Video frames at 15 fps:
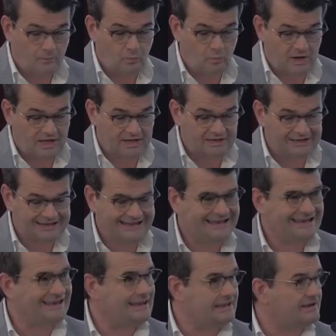One,
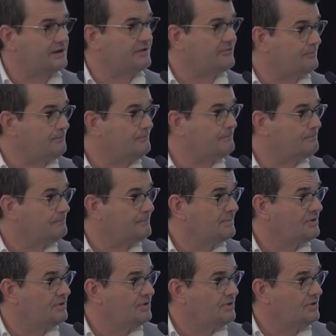legalism,
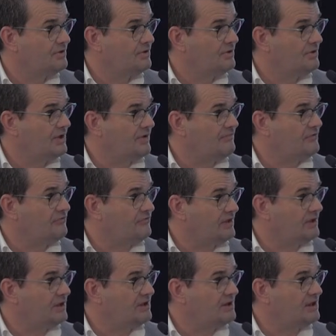and the
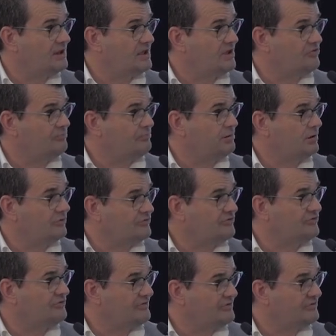second is
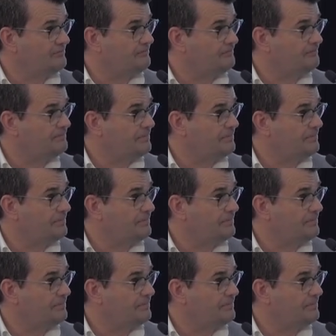positivism.